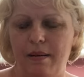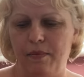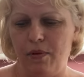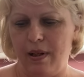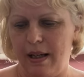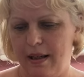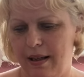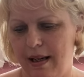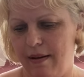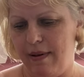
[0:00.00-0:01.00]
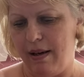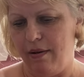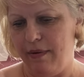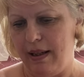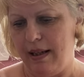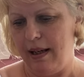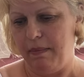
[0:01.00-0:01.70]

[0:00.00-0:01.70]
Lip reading: I'm not going to stay on that, obviously,